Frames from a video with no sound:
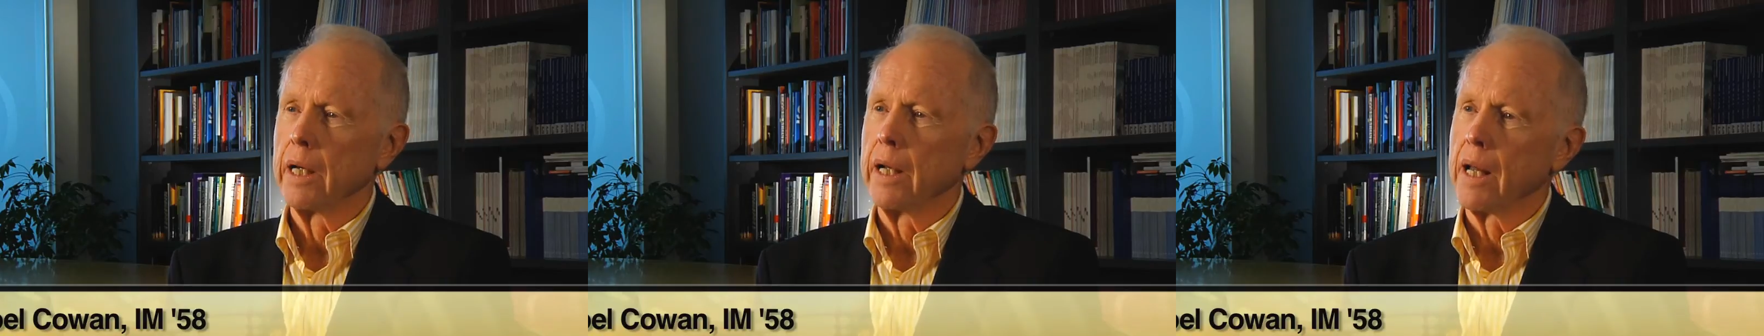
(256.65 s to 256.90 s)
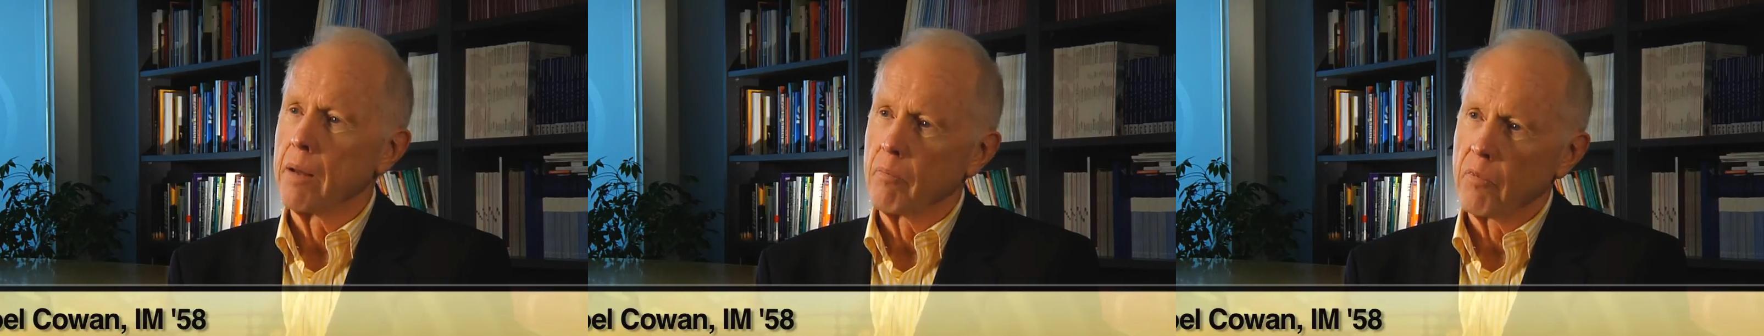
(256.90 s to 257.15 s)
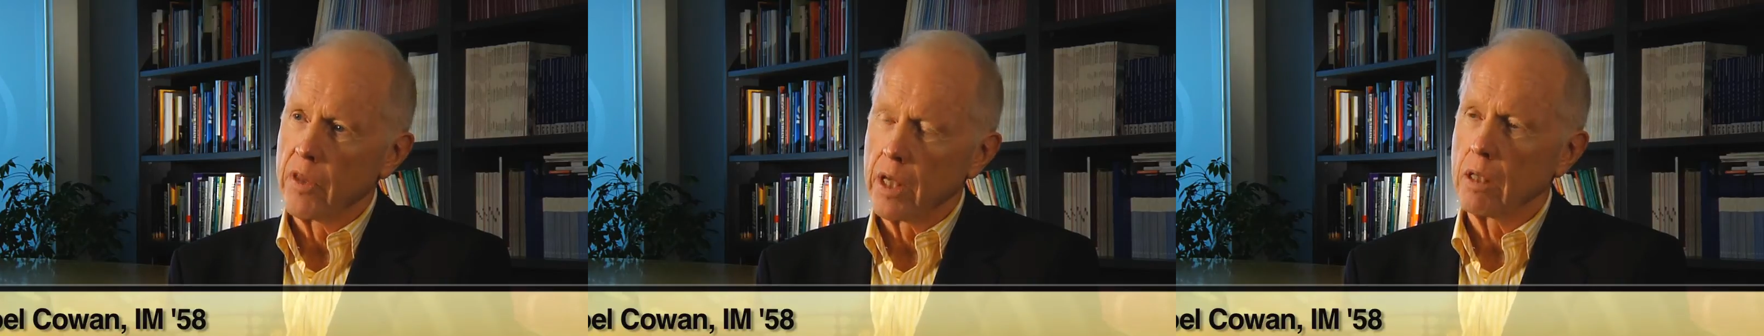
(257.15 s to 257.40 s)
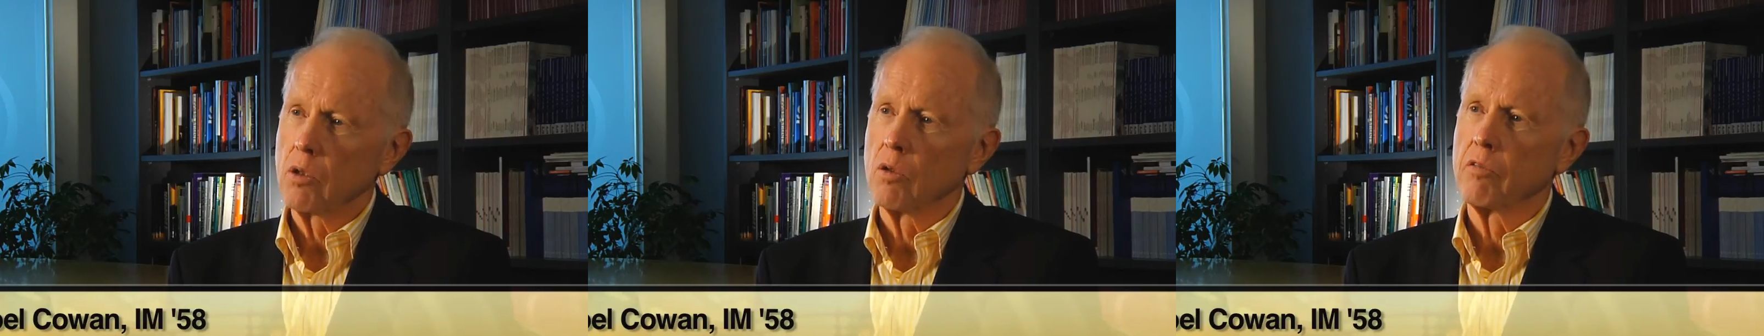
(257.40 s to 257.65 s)
and I
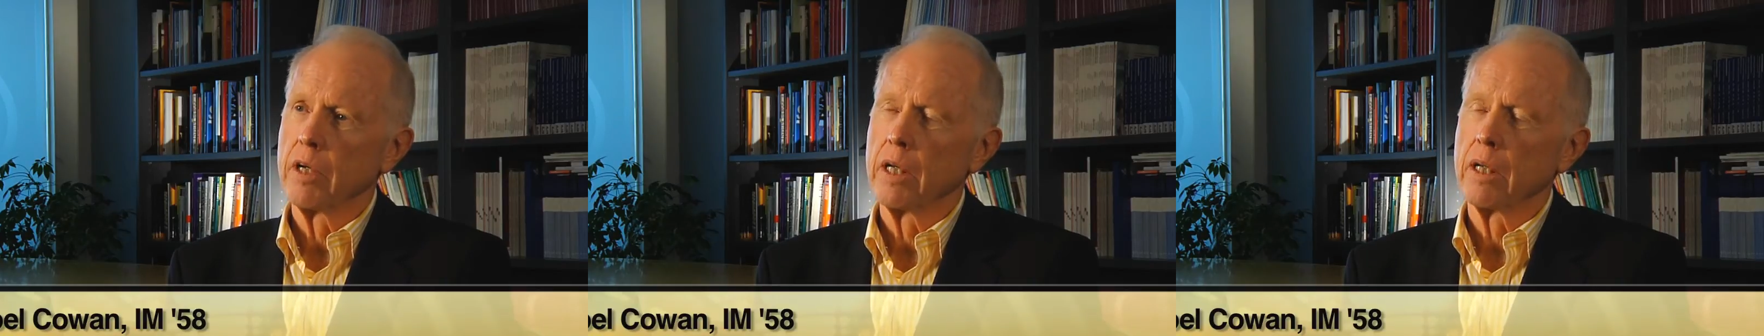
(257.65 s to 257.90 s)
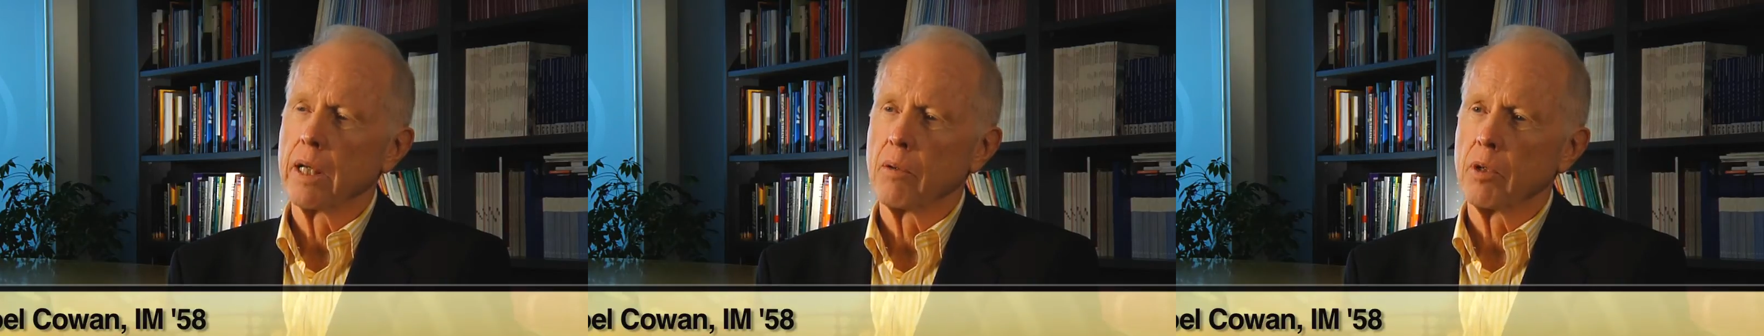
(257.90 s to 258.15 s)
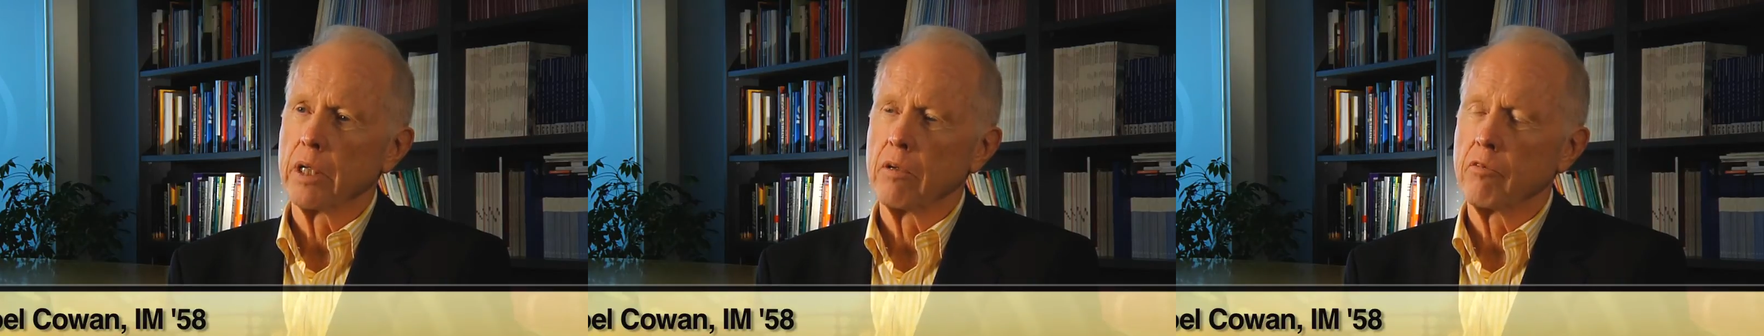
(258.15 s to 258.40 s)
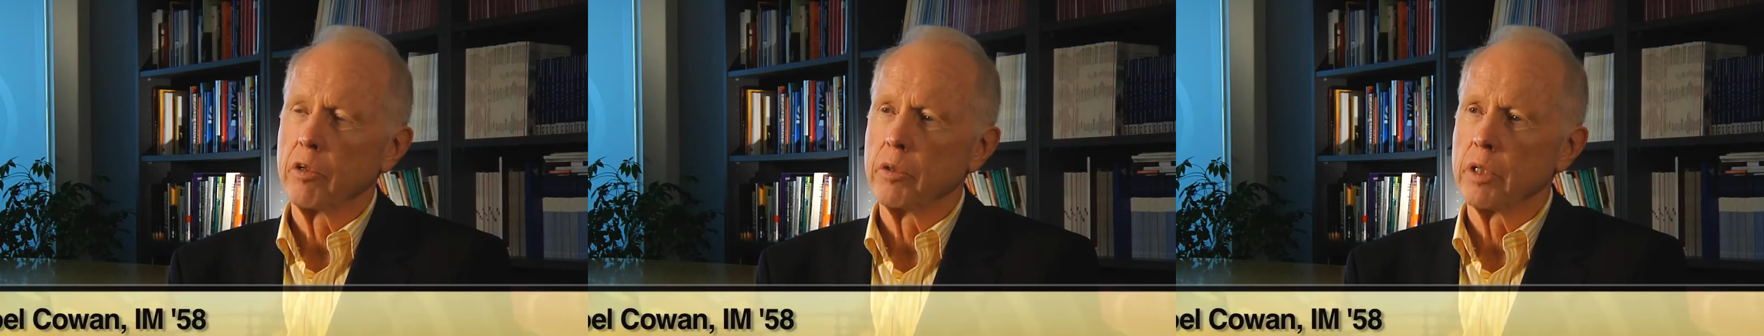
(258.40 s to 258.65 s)
think you'll find that will
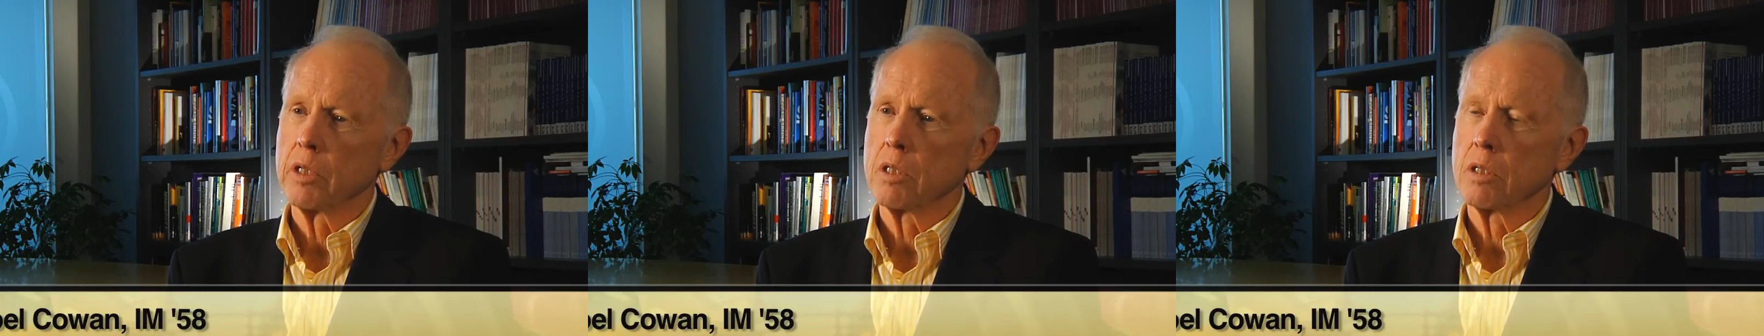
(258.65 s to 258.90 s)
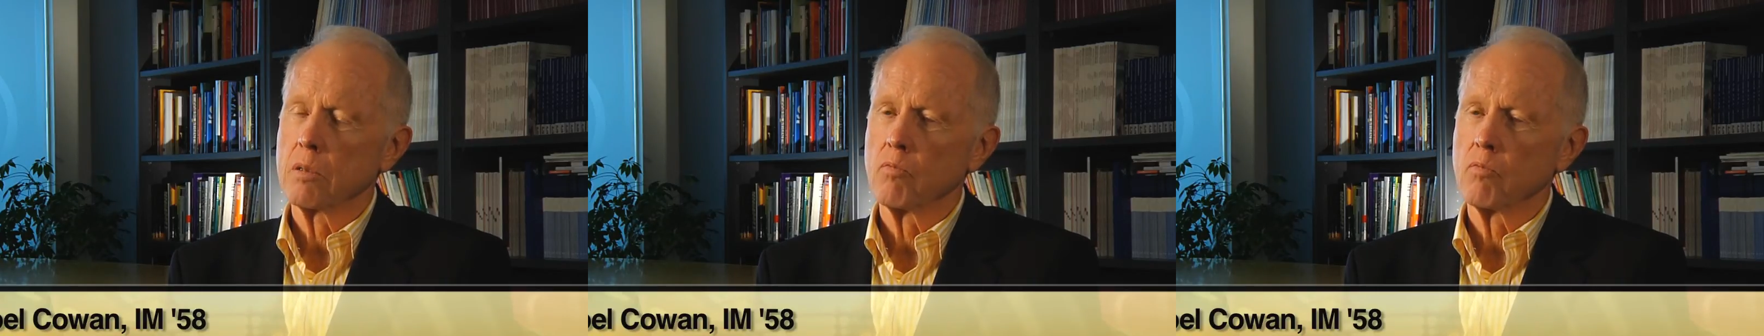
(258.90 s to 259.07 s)
influence